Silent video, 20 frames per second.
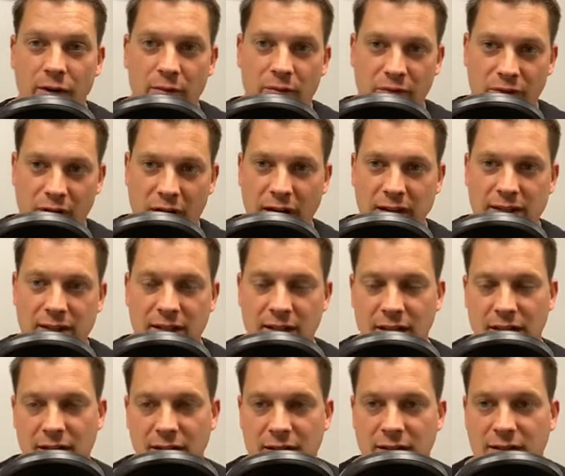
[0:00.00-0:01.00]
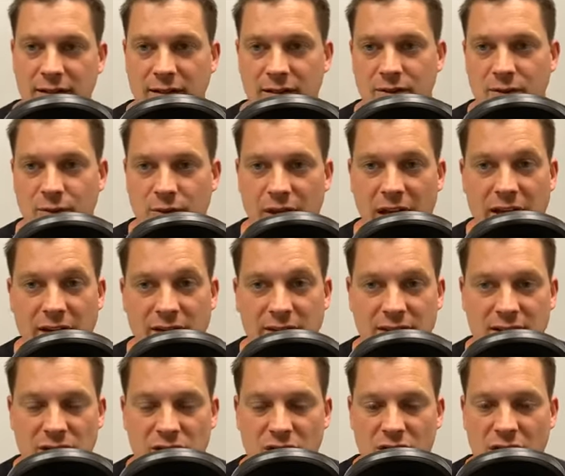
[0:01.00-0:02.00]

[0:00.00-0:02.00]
priced into that decision